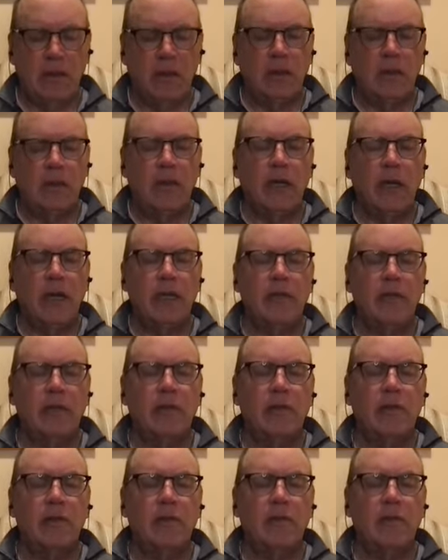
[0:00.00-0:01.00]
Not if
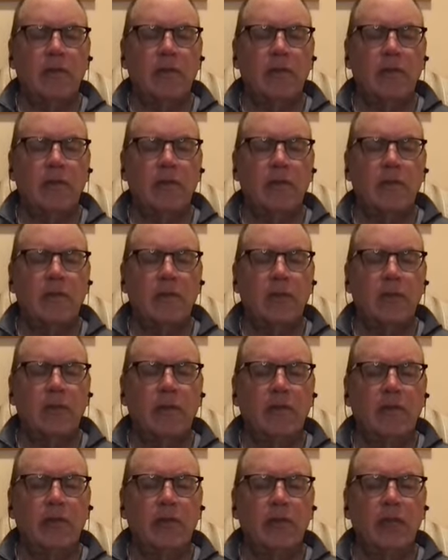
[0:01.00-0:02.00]
it's, you know,
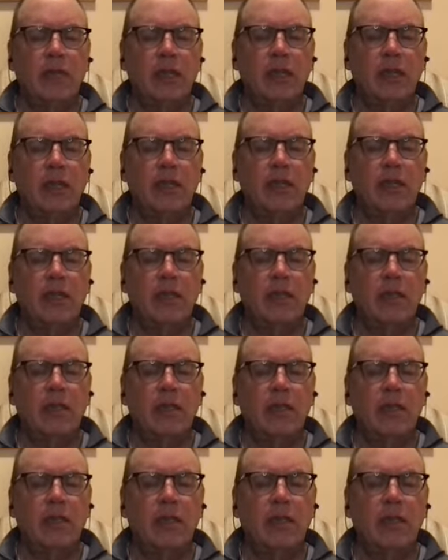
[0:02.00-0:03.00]
physically
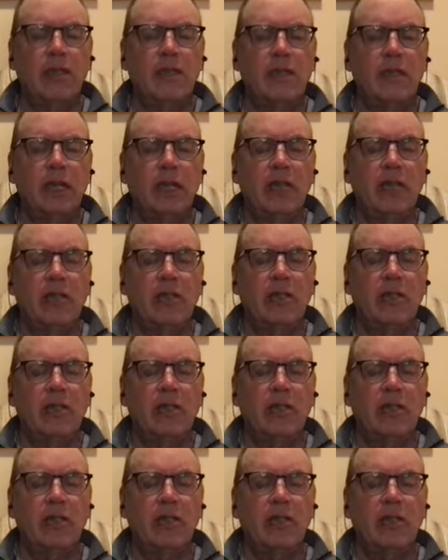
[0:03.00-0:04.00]
challenging
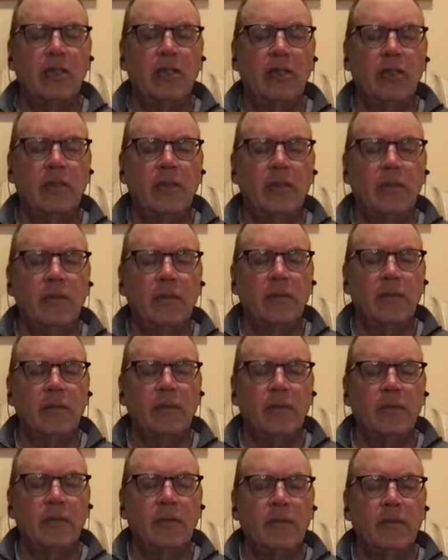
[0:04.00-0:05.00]
or
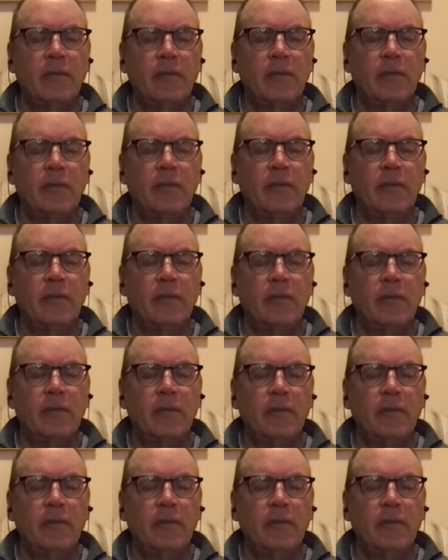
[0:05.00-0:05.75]
you know,